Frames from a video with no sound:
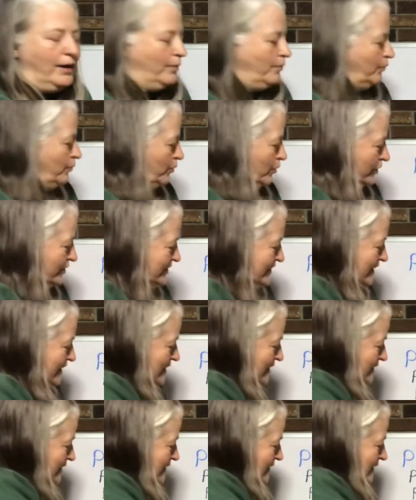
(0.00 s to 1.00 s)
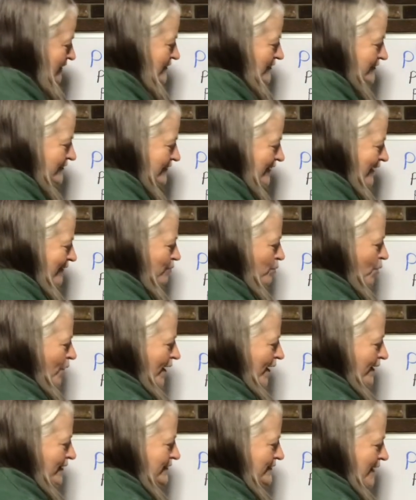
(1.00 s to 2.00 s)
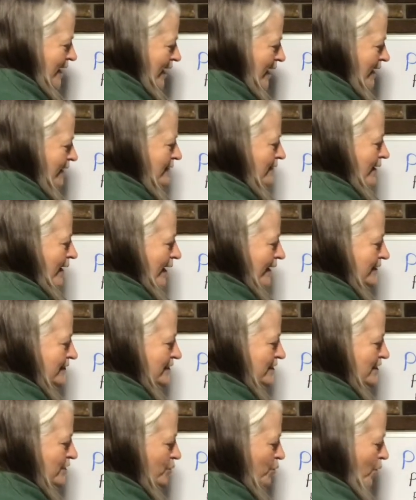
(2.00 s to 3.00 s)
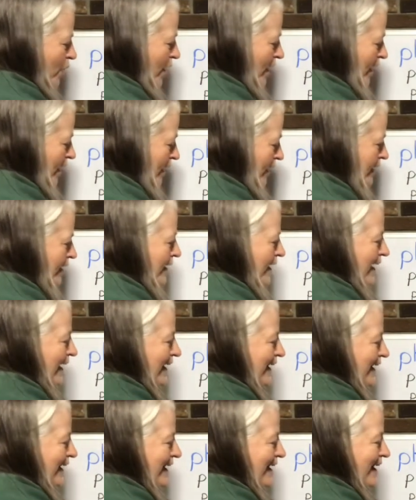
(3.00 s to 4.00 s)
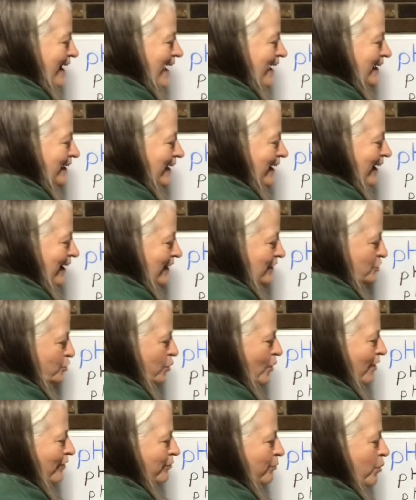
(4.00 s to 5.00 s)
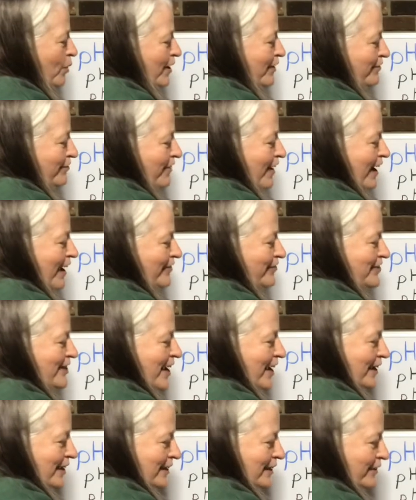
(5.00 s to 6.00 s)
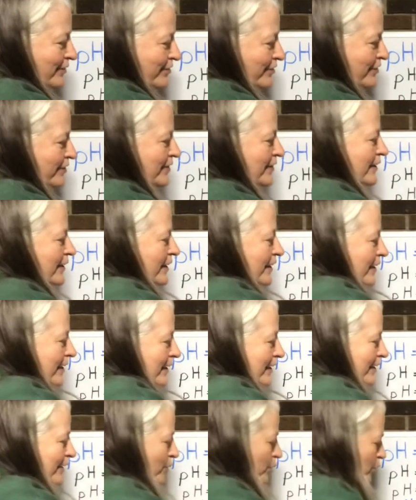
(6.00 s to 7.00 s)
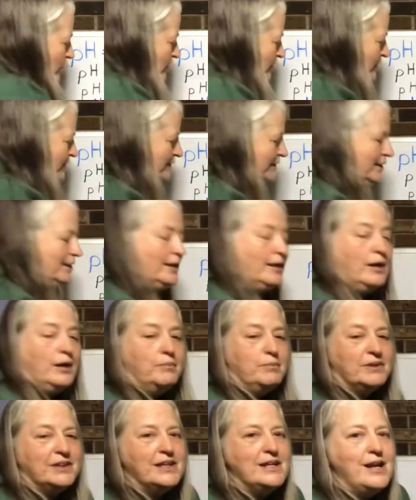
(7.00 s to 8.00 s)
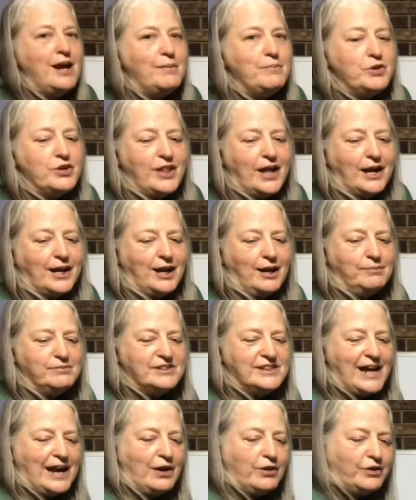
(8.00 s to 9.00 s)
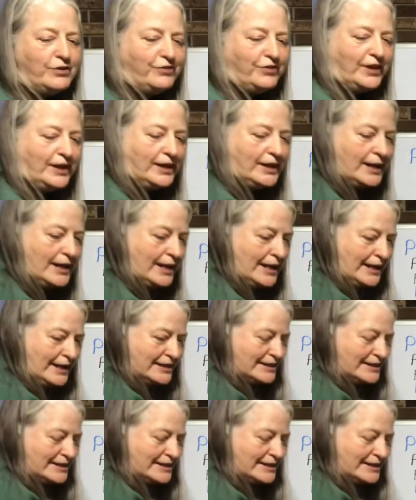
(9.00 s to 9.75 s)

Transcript: We'll stick this in the same way: 10 x to the y, 12.5 negative equals, but the number that comes out of it is